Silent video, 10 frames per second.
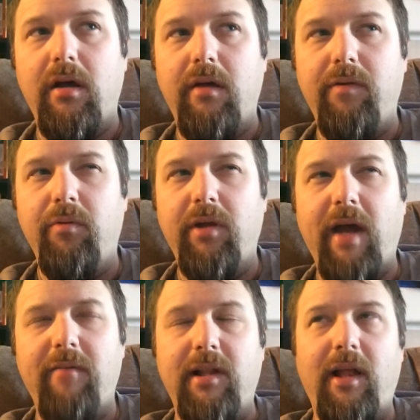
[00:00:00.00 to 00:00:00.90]
If you want to
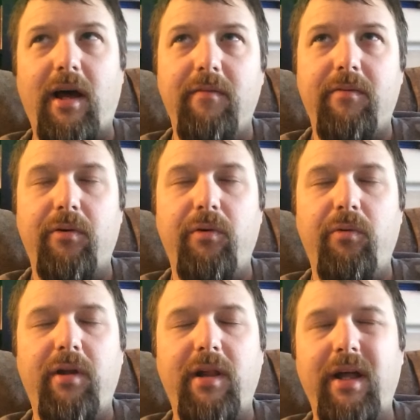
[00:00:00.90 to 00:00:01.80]
have a life, or you
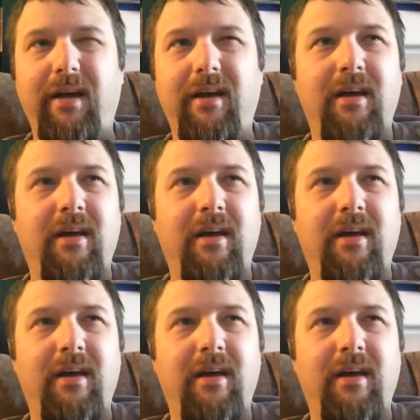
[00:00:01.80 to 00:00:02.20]
want to like